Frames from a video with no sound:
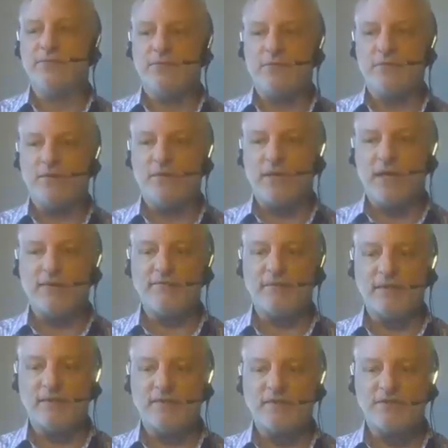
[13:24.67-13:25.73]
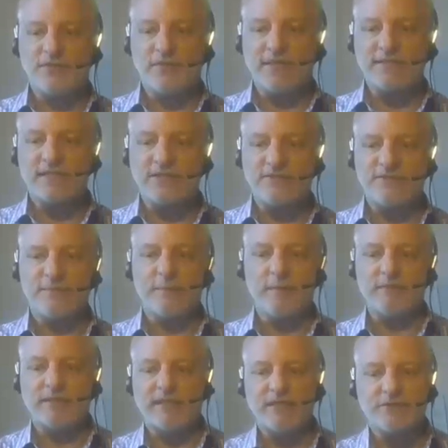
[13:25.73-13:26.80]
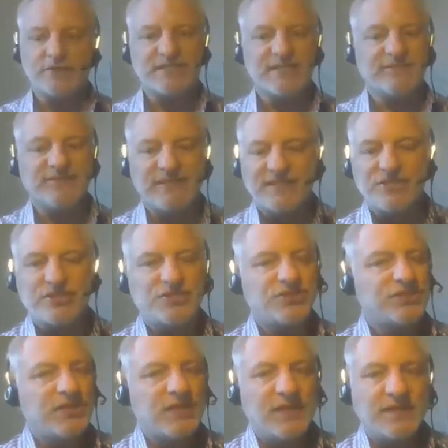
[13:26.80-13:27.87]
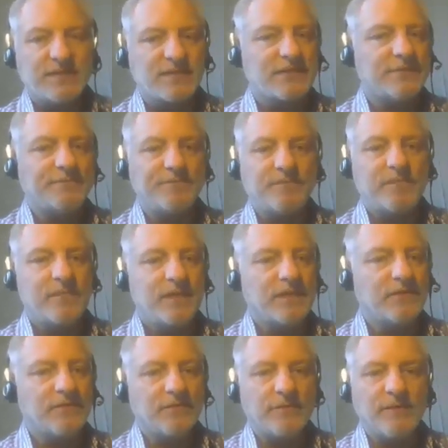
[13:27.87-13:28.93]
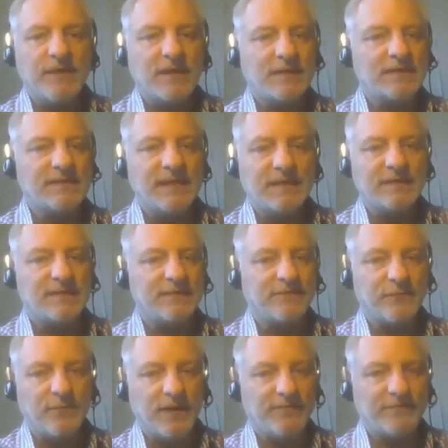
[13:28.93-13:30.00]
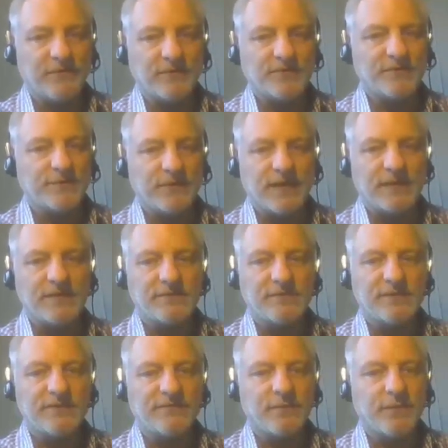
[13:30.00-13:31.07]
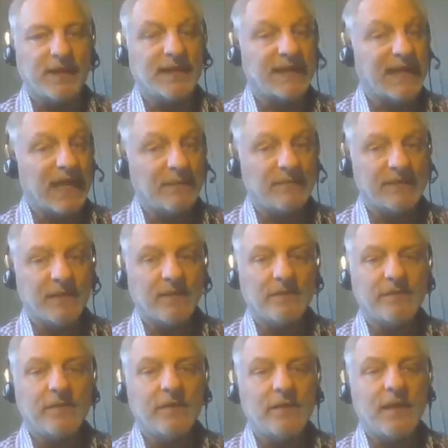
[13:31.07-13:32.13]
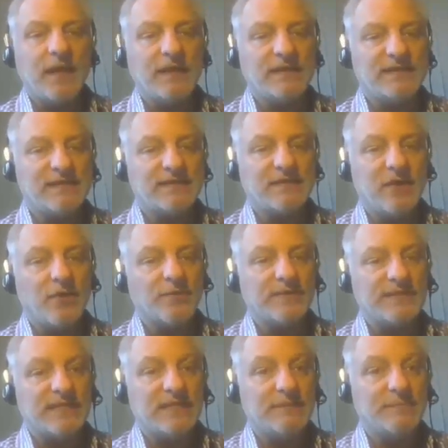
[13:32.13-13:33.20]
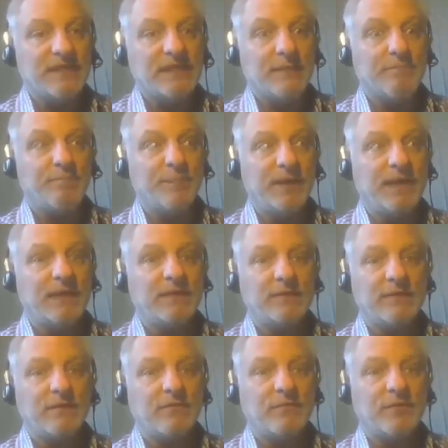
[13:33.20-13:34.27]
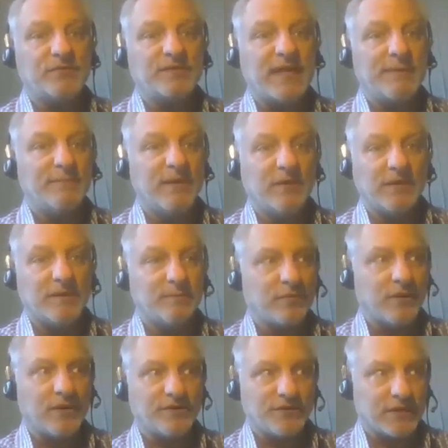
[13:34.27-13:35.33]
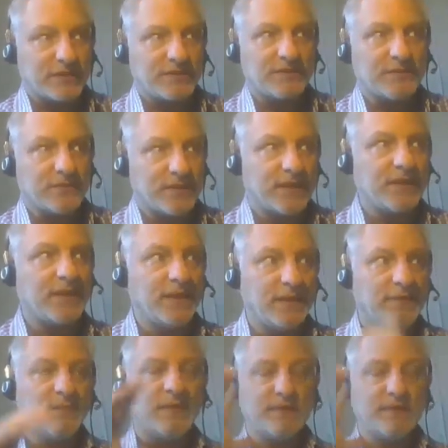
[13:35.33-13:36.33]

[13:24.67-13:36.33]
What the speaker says: for a lot of the translation for publication stuff, it's just we got to take it a different way, folks. We got to do it a different way, and it can be done. And it doesn't always need to be the big, multi-million projects. Okay,